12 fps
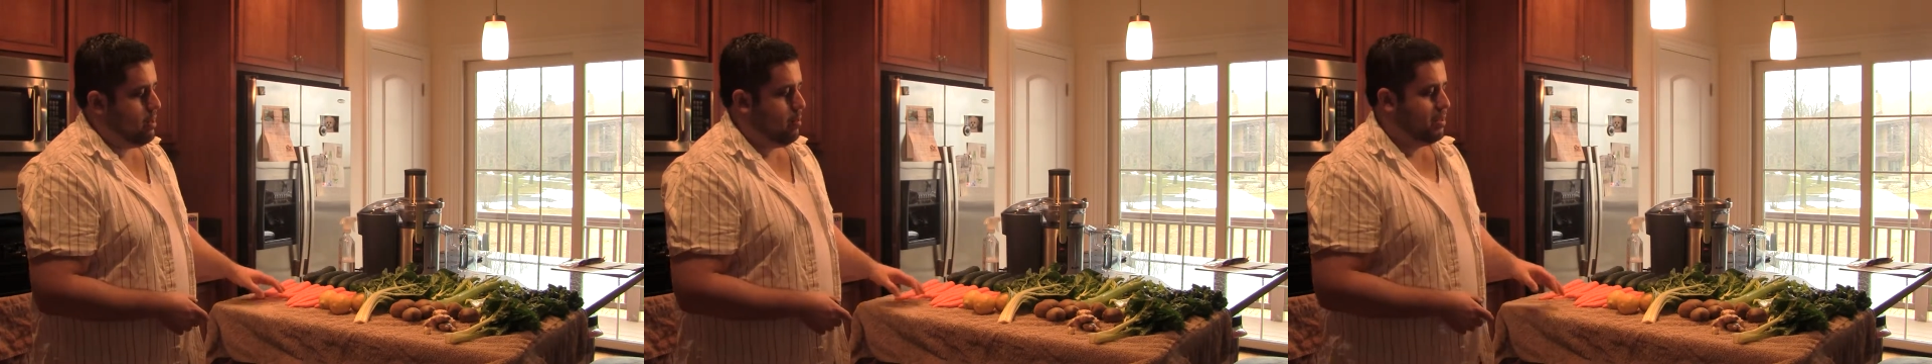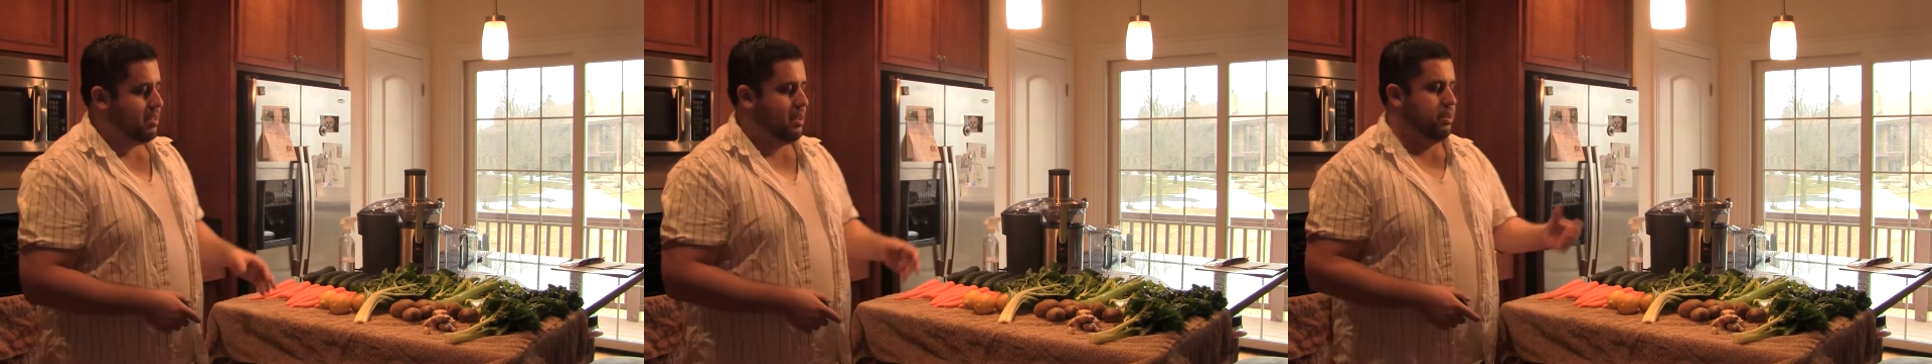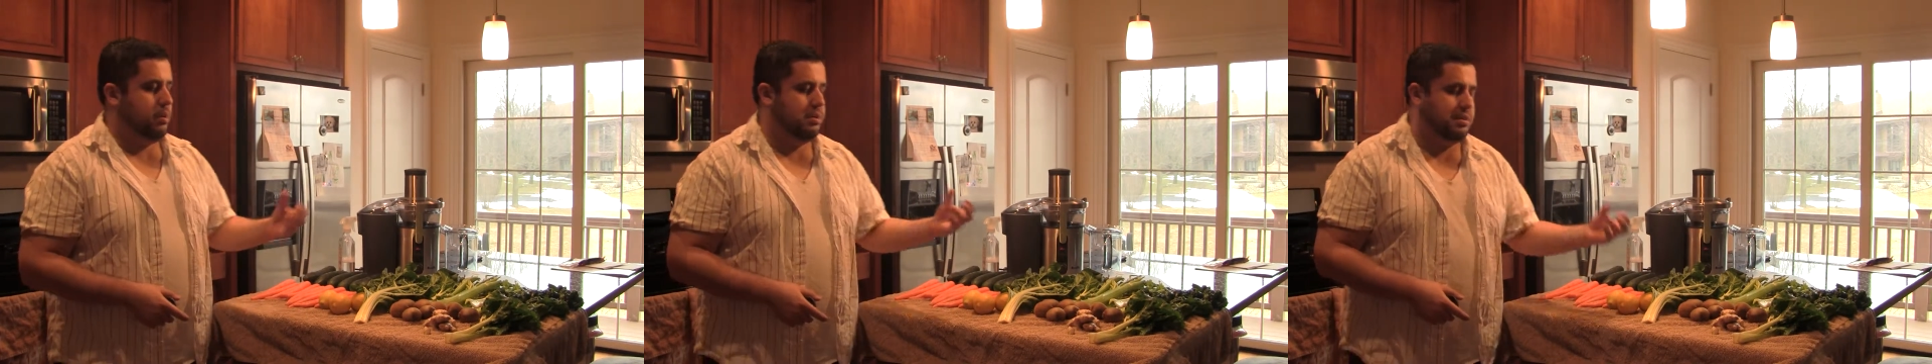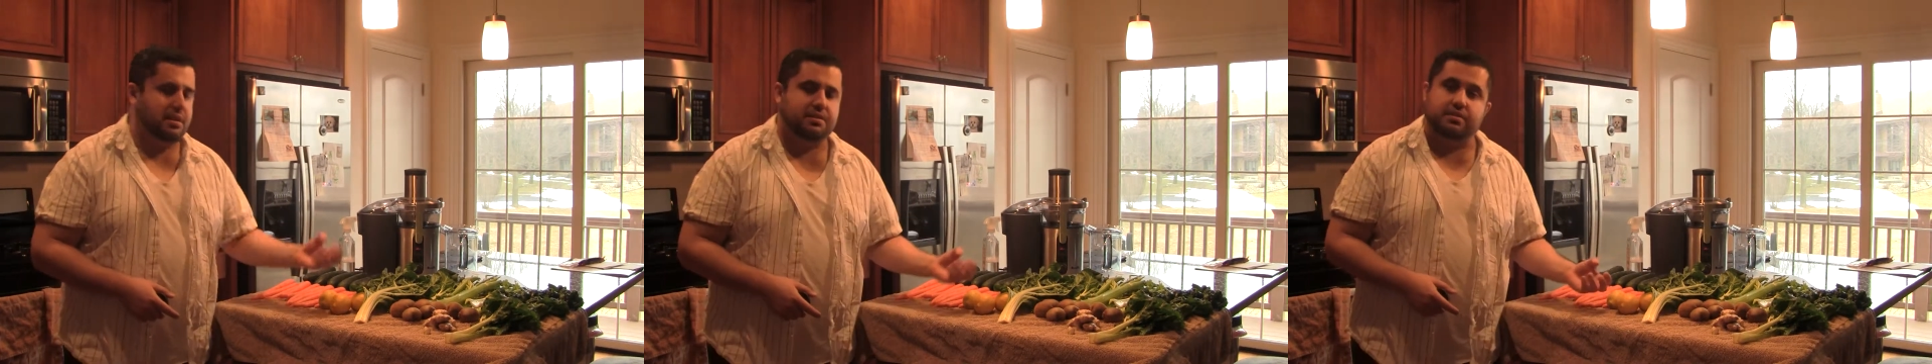And what's going to do is
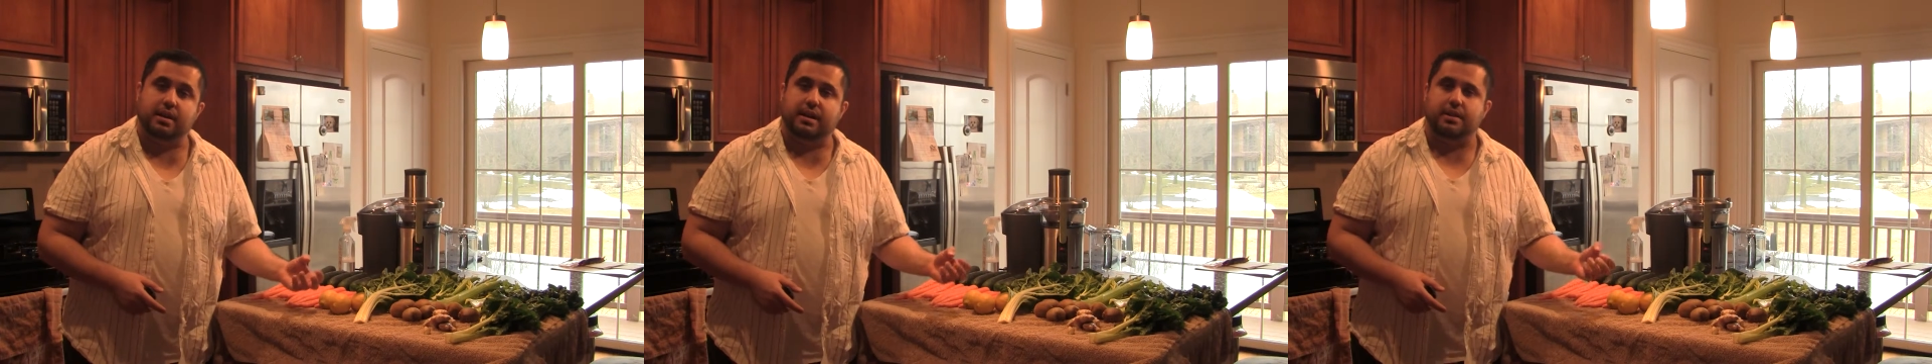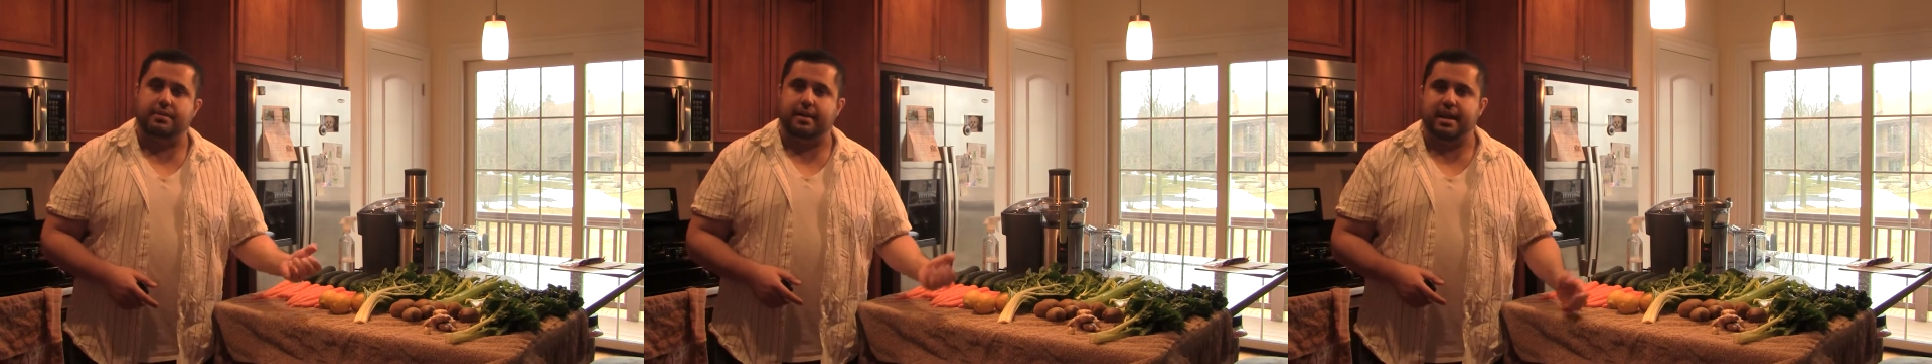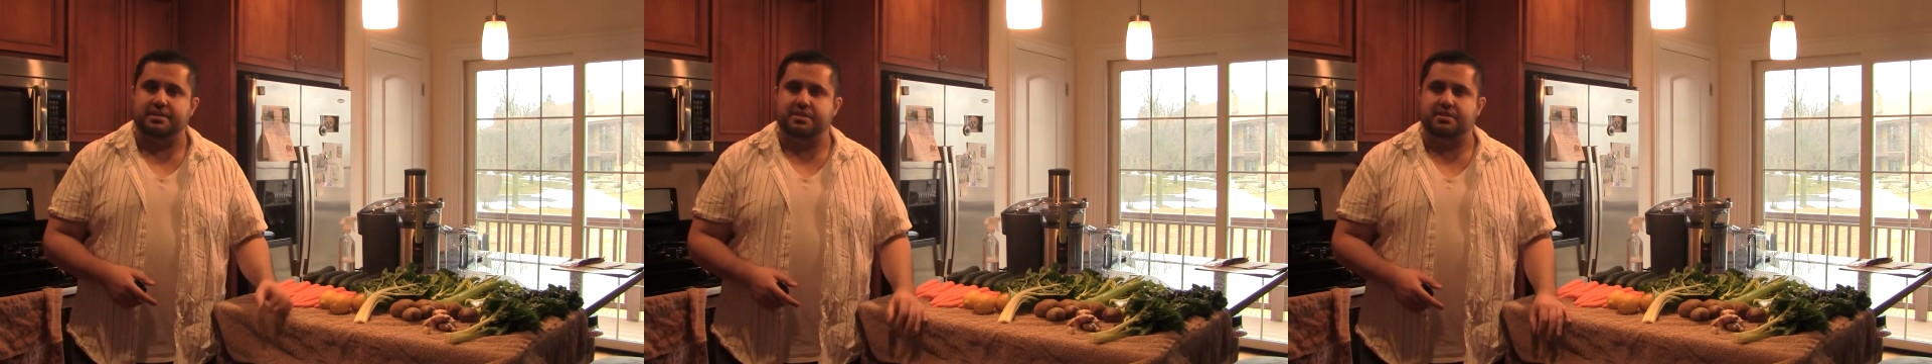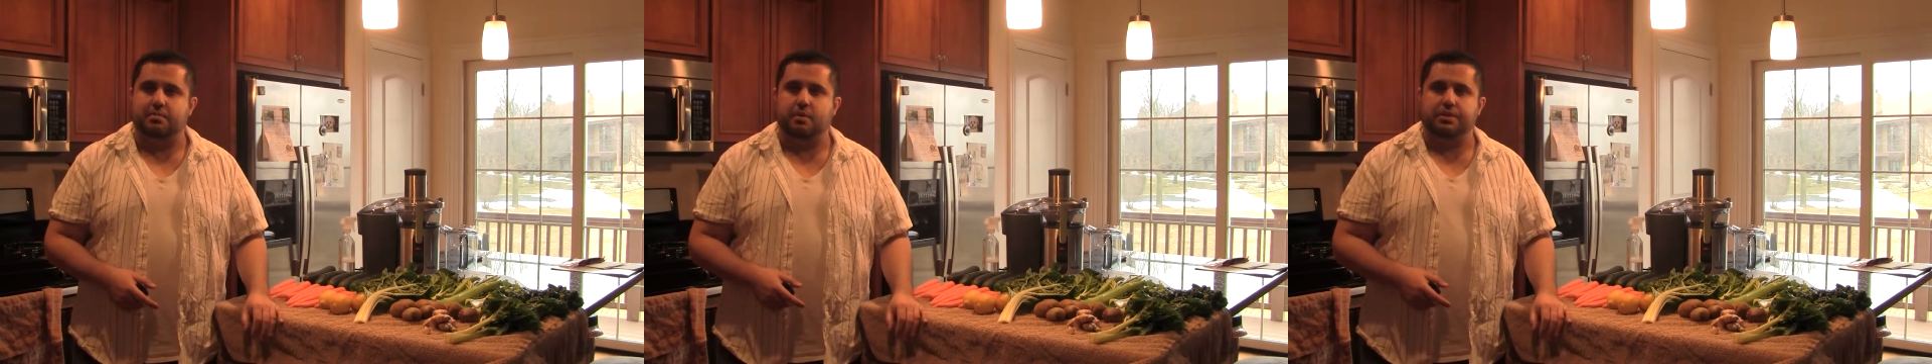going to suck out the
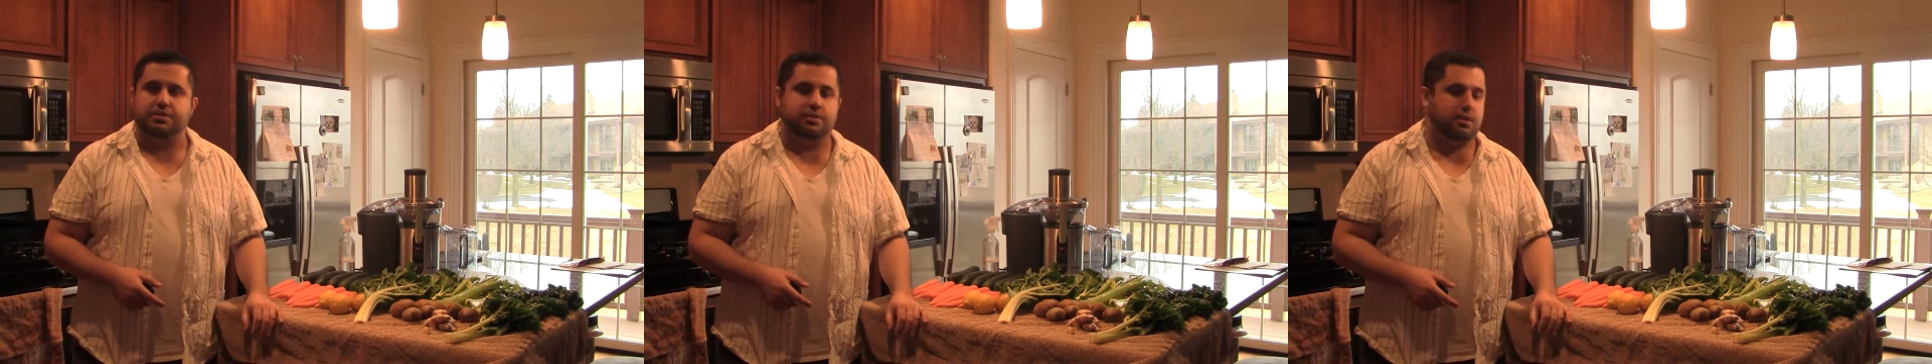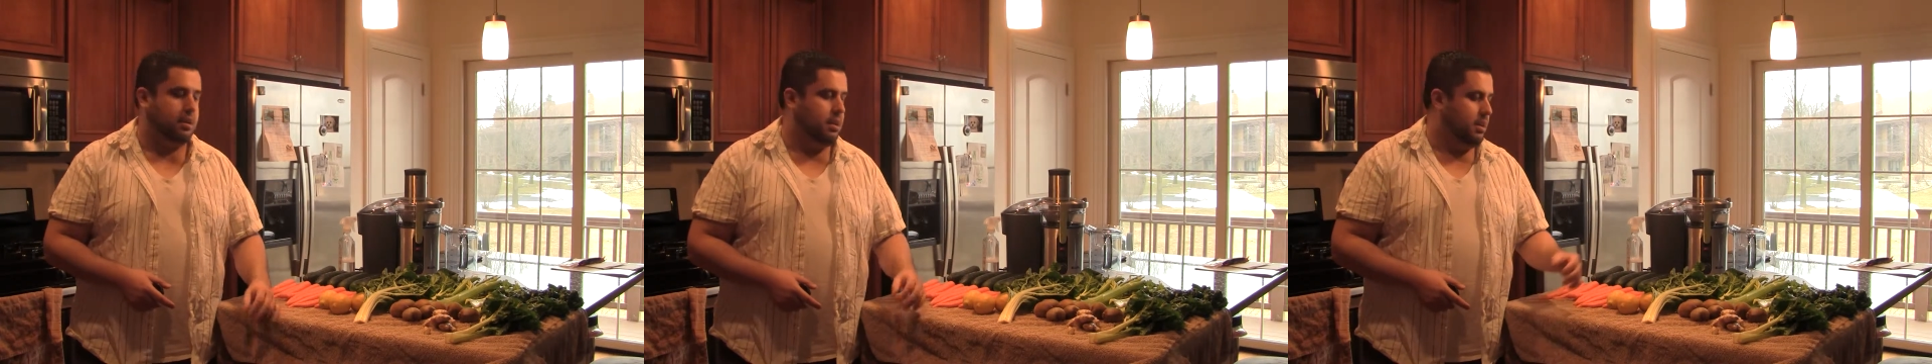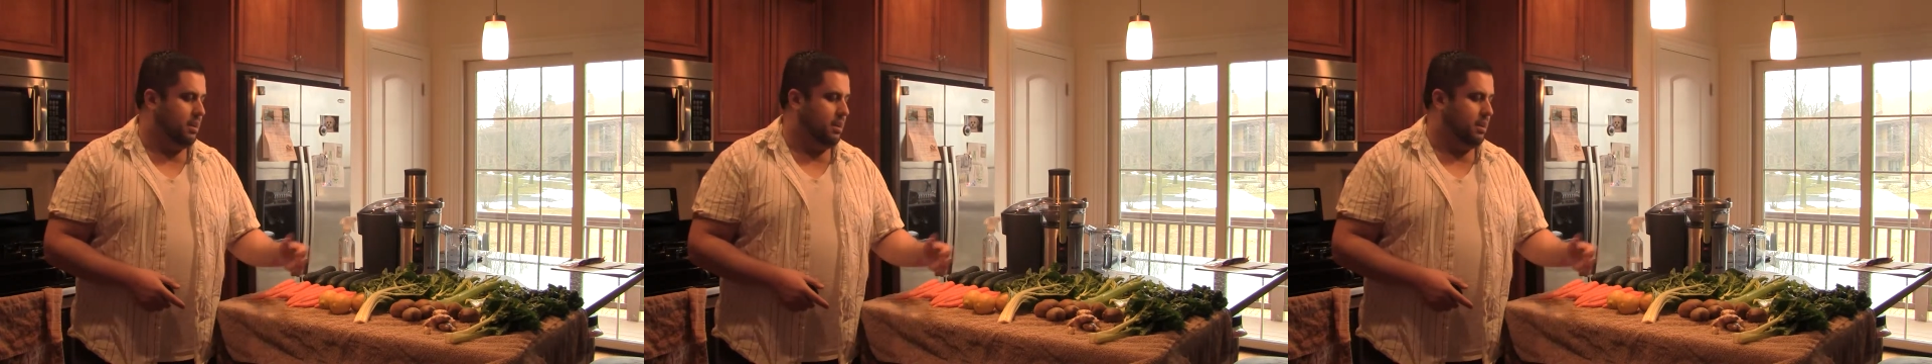excess moisture.